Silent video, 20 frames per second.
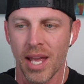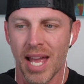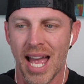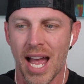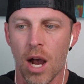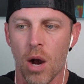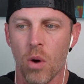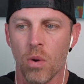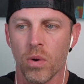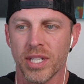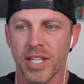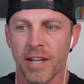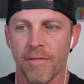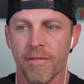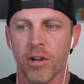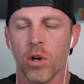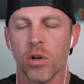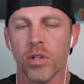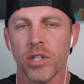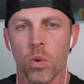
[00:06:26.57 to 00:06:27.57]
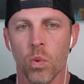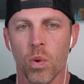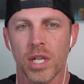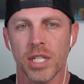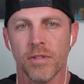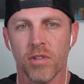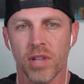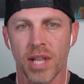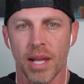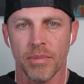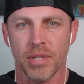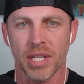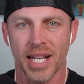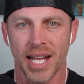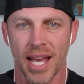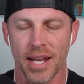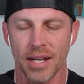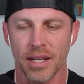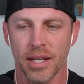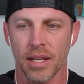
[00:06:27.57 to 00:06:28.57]
how difficult it was for them to
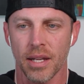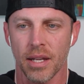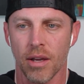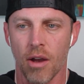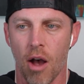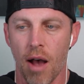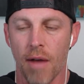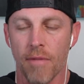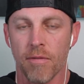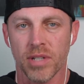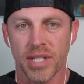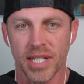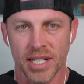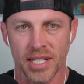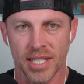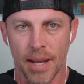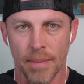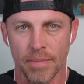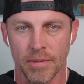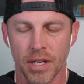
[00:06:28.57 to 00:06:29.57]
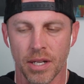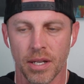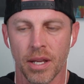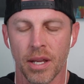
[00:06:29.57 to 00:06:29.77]
get offers accepted.